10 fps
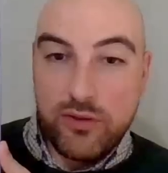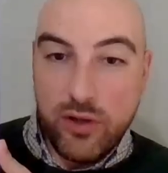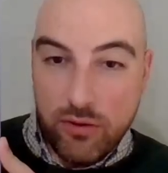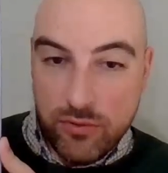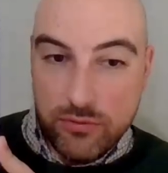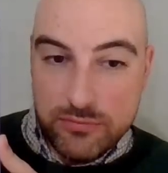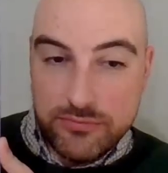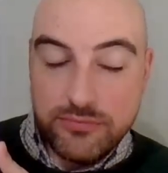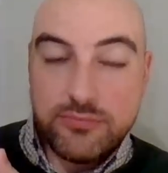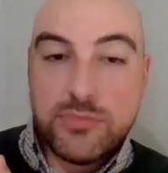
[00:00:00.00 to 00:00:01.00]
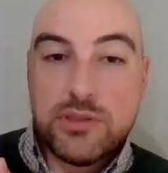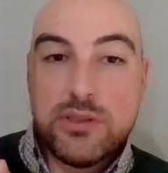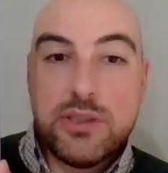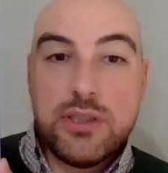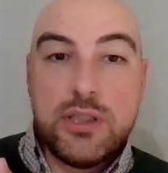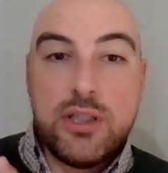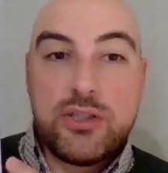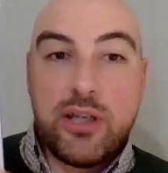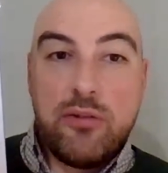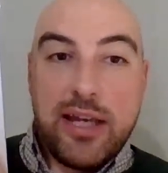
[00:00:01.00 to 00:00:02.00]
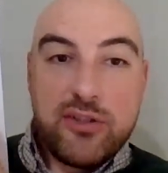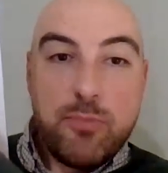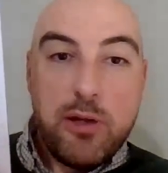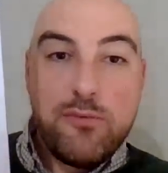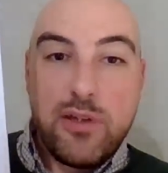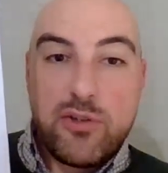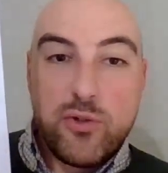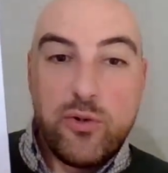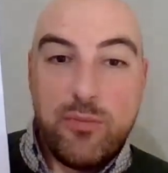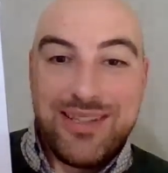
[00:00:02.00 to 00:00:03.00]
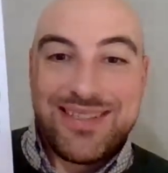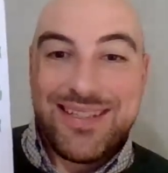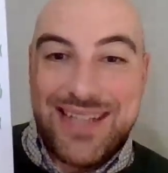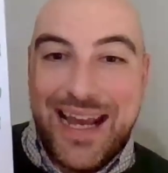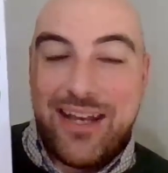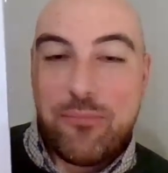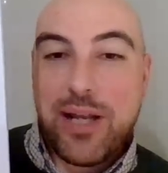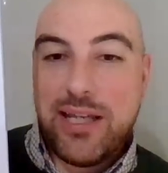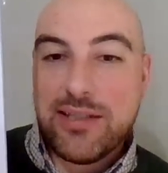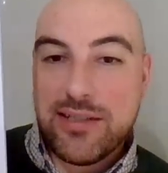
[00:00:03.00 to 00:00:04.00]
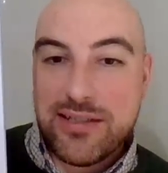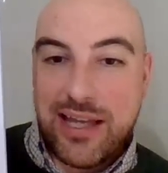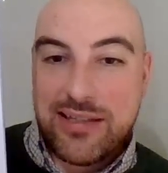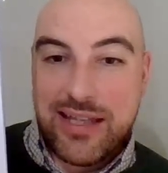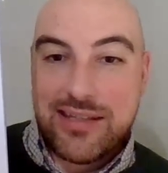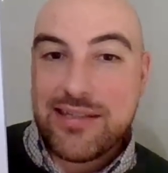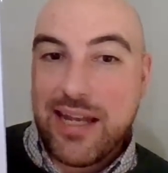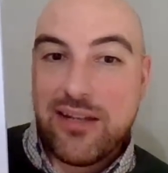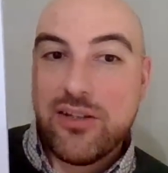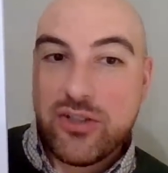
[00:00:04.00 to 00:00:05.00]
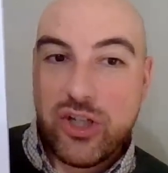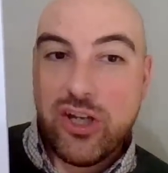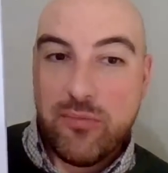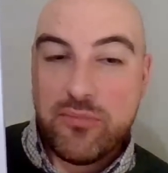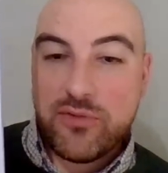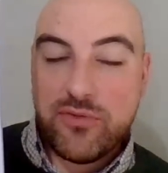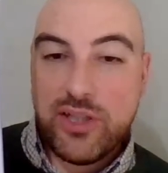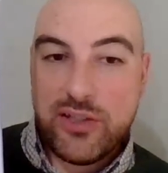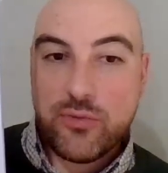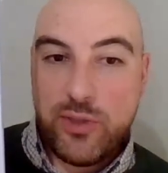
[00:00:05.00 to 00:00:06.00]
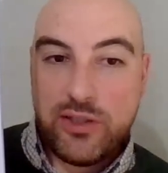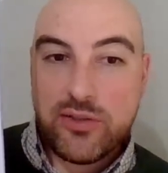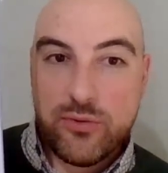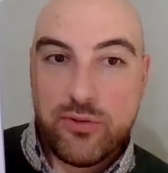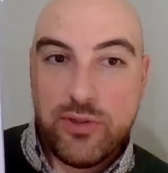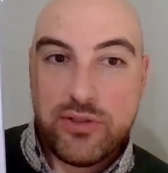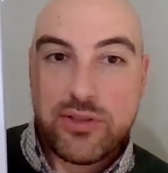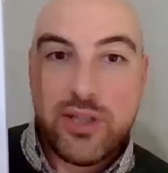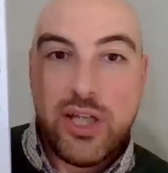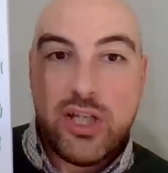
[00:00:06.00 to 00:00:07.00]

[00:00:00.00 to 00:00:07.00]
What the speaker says: Coral. So that's both those tournaments to 10 places. That's their standard terms for this week's tournaments.